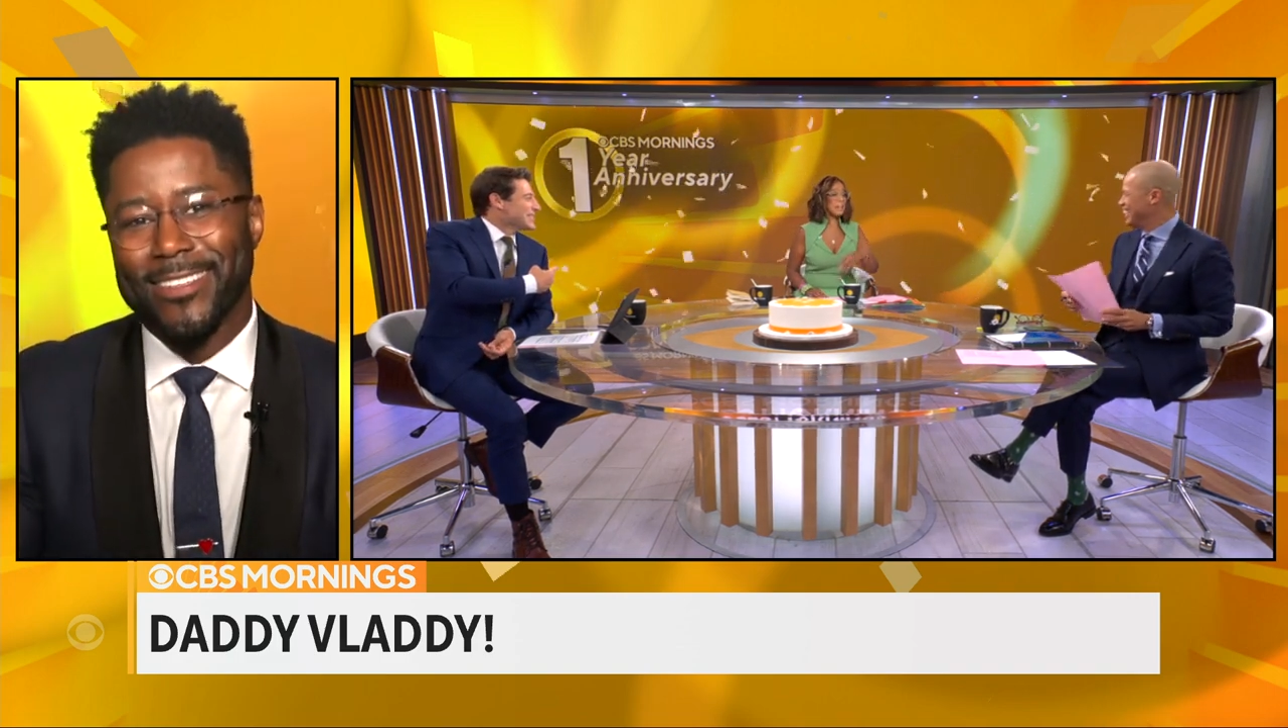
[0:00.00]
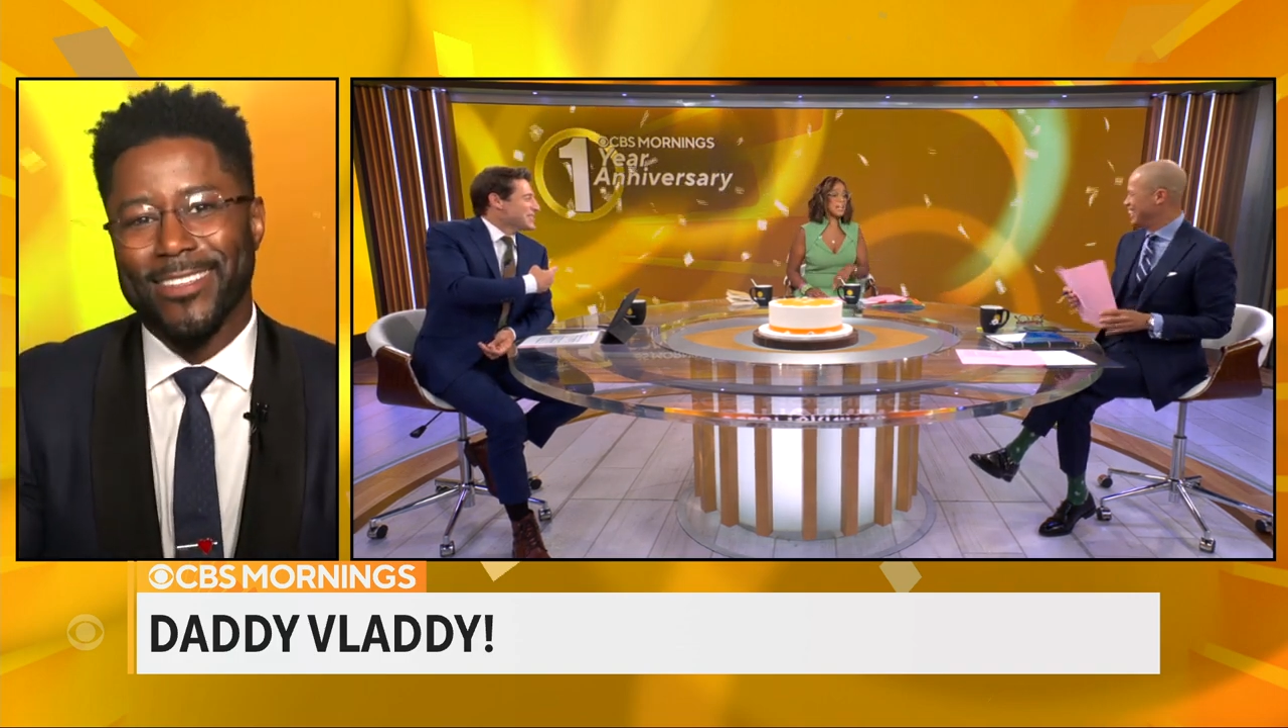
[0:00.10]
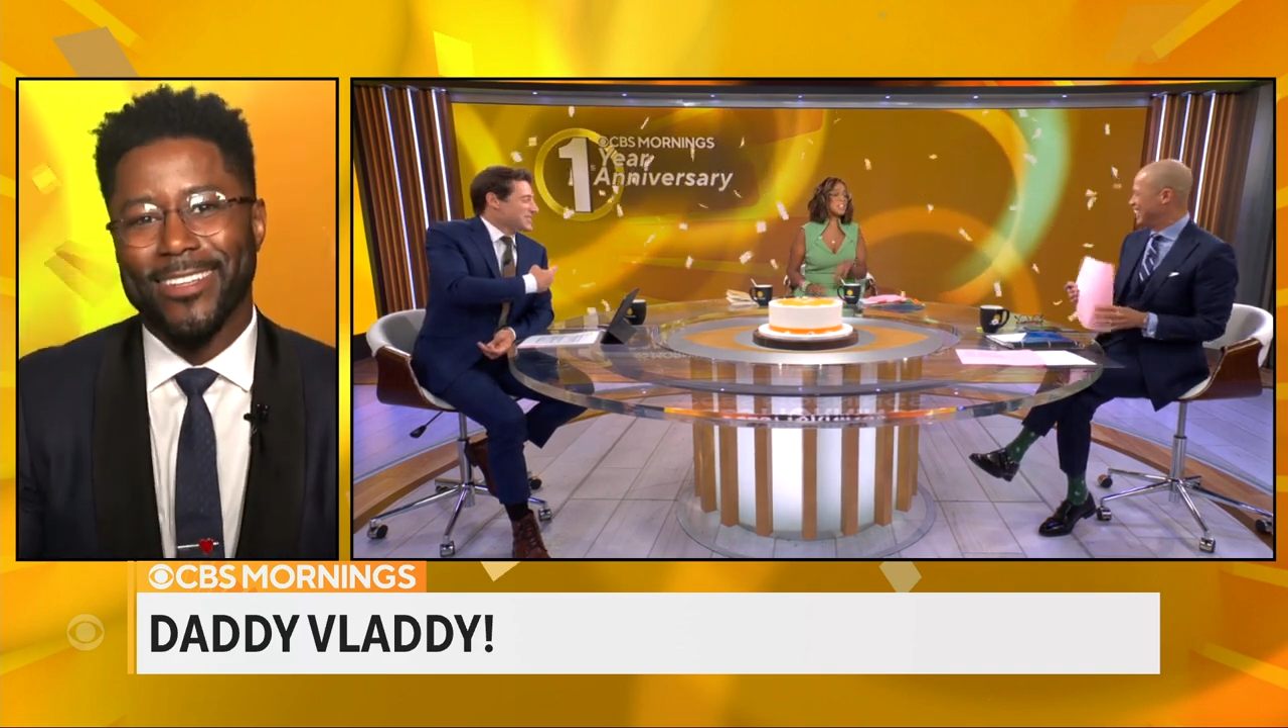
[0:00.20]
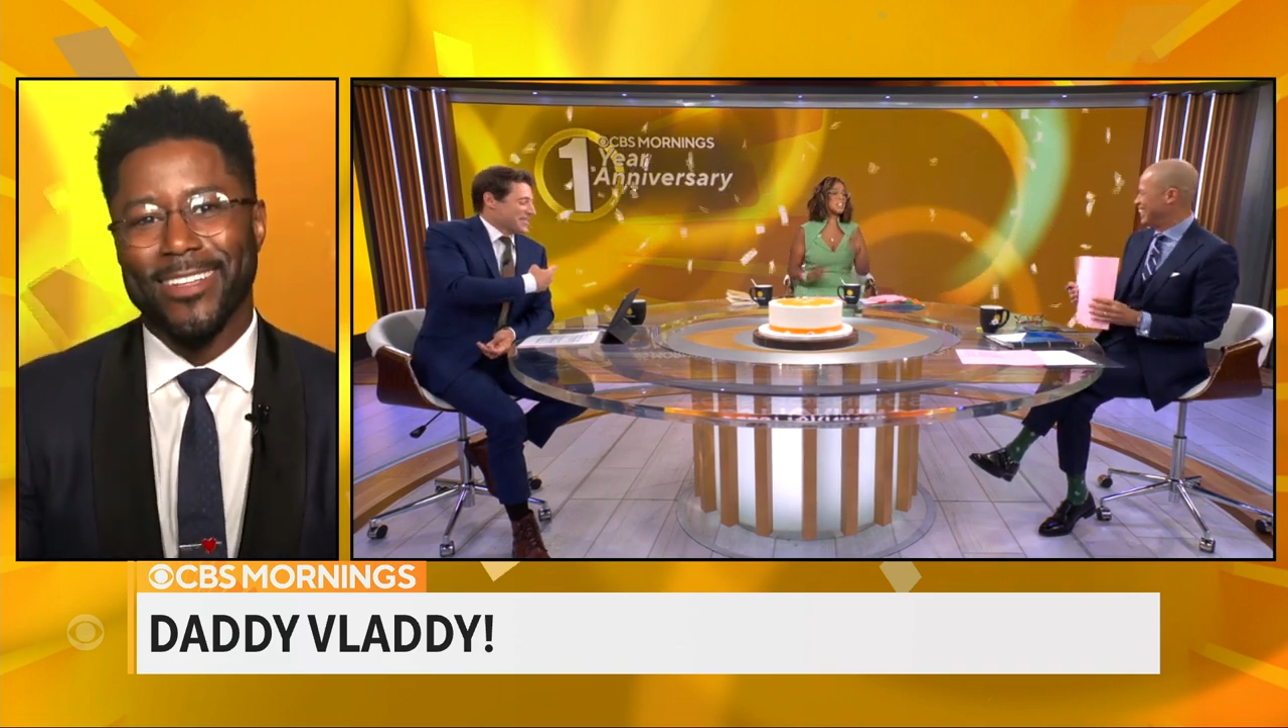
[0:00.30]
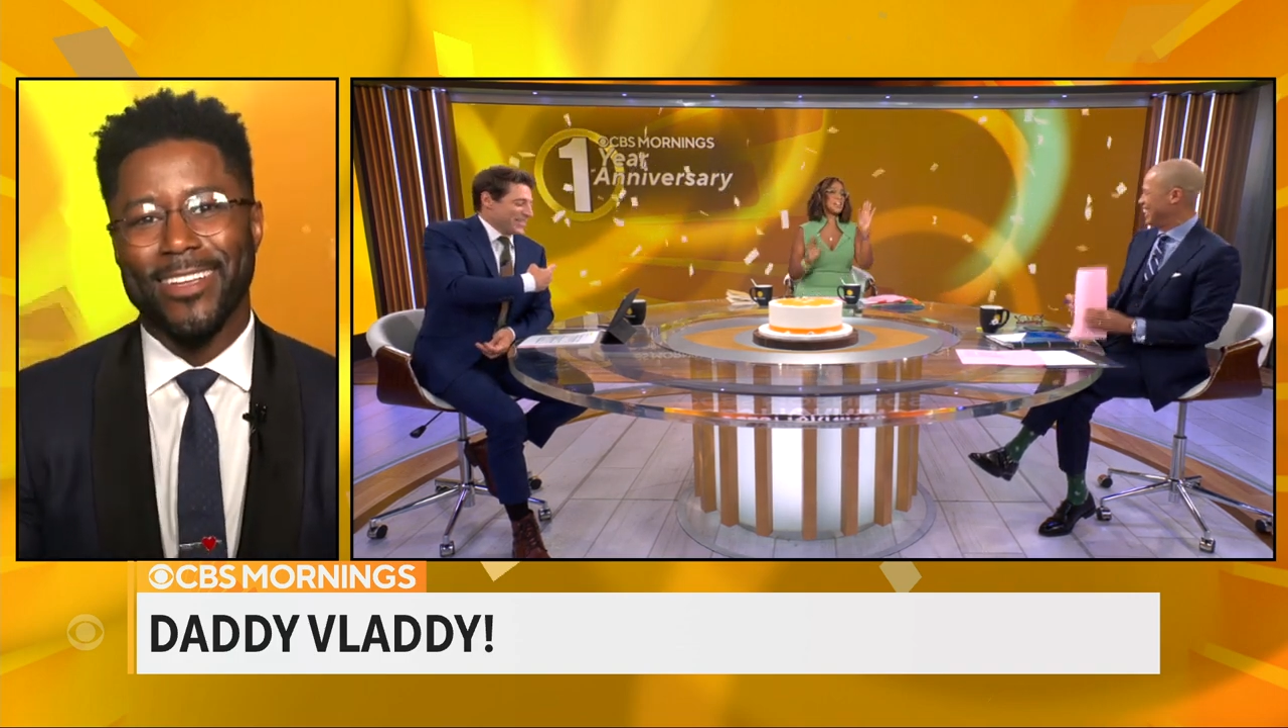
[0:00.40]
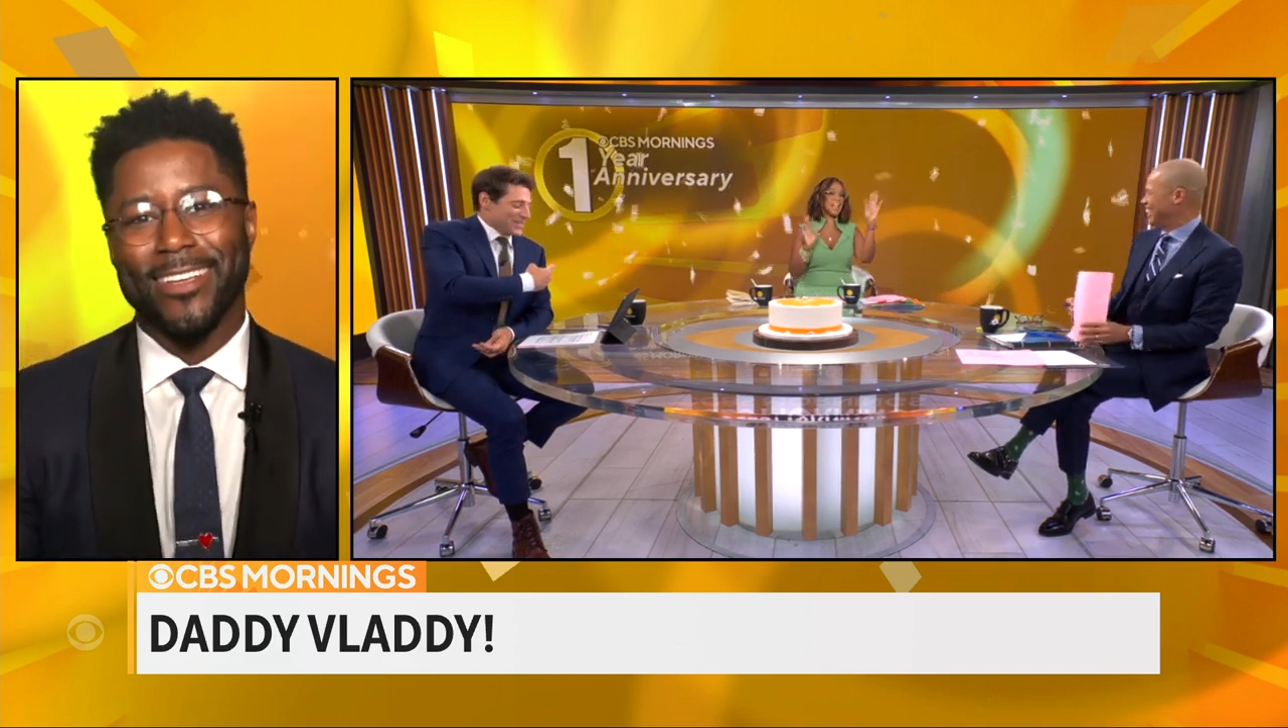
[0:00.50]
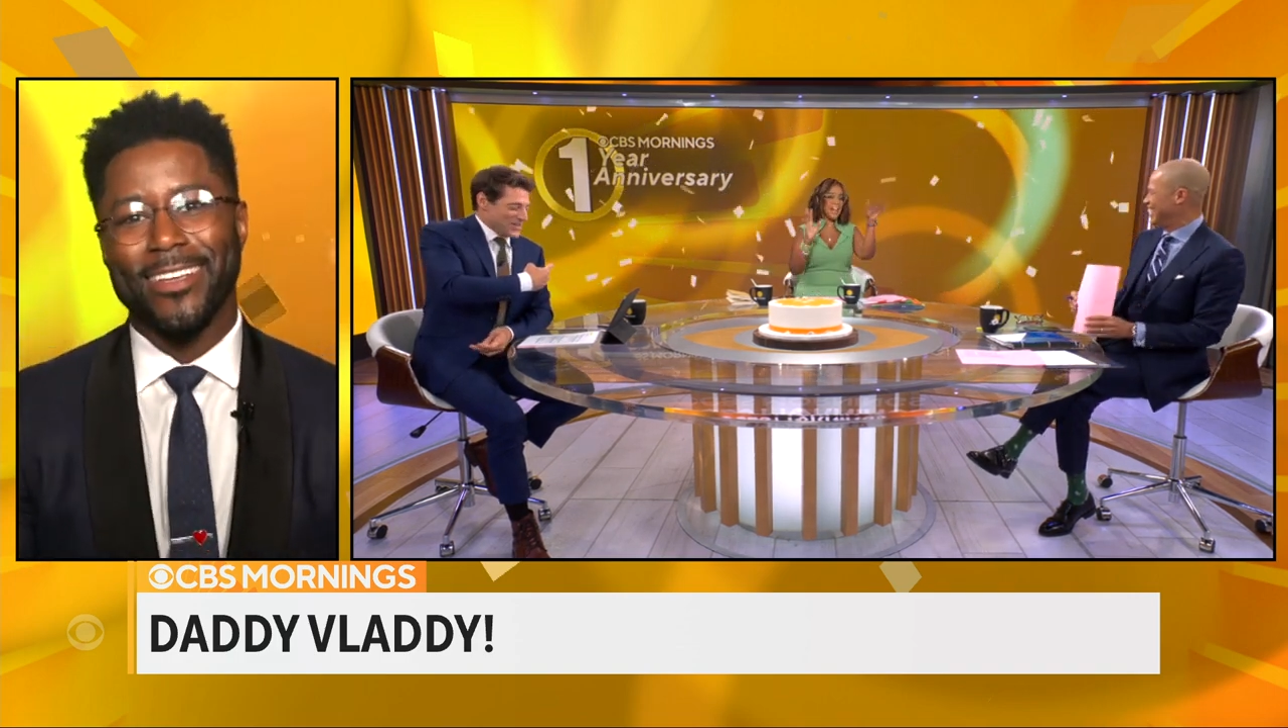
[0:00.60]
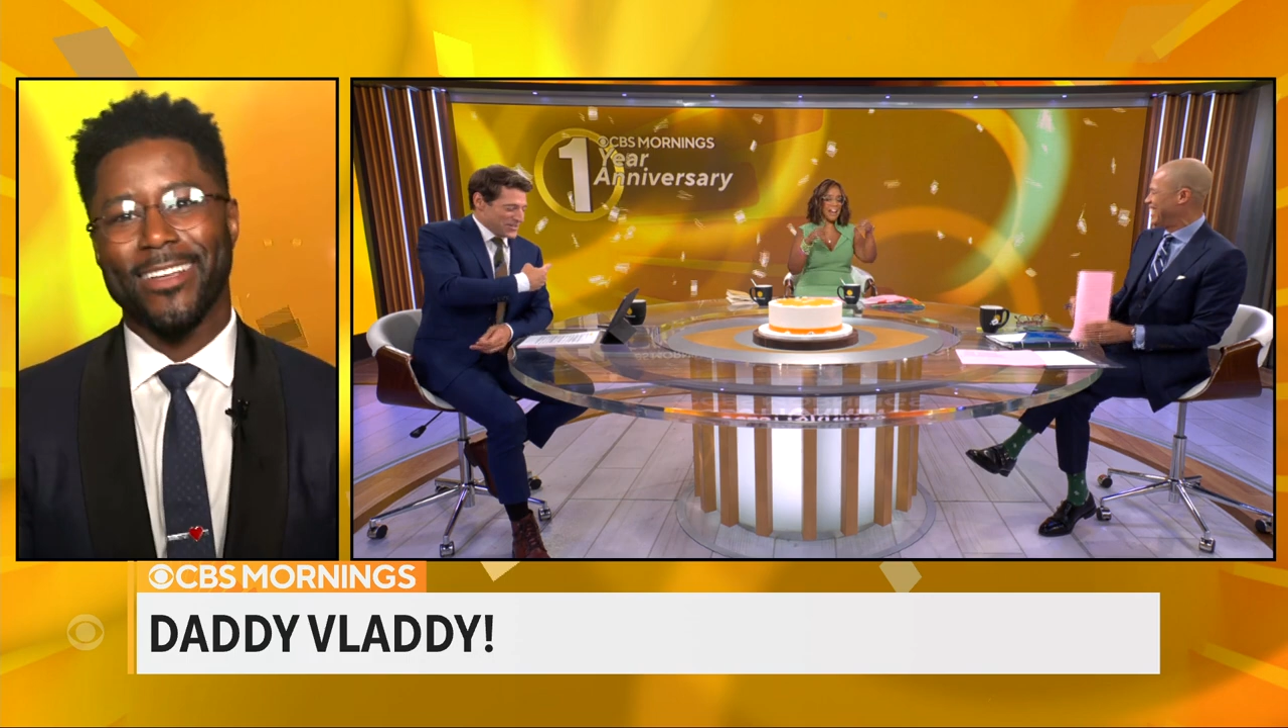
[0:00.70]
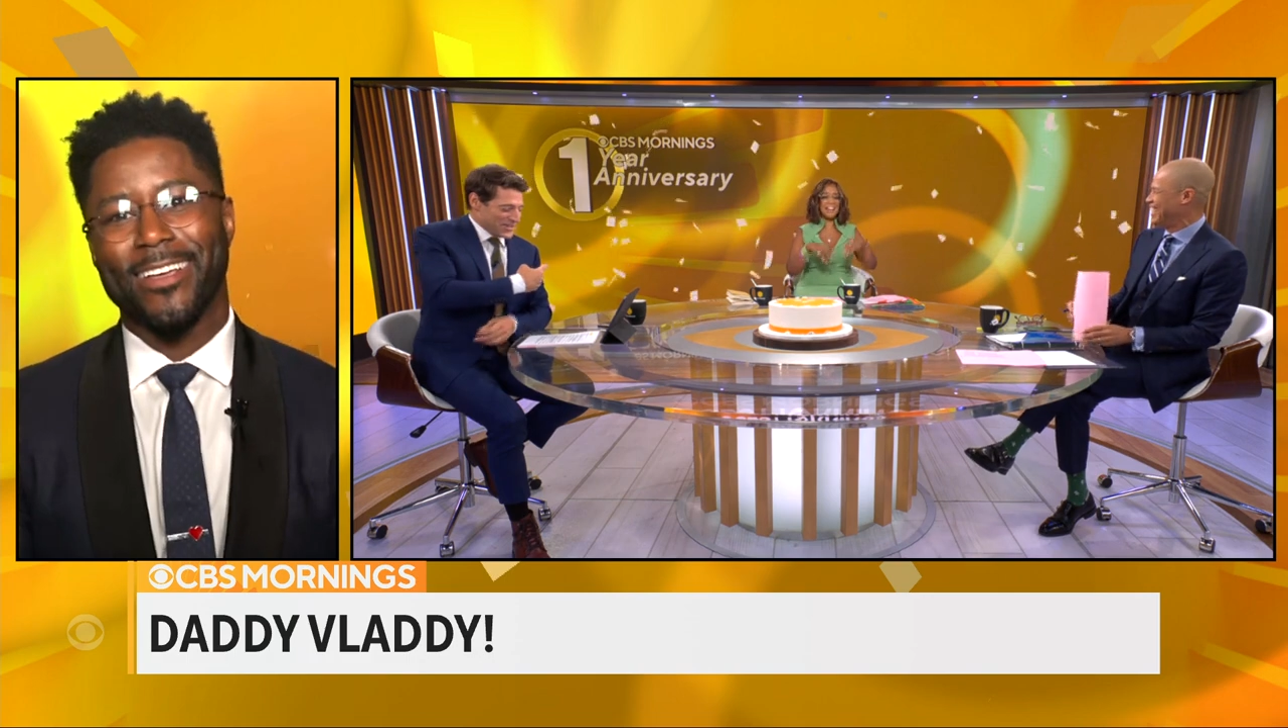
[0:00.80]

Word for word: That's okay.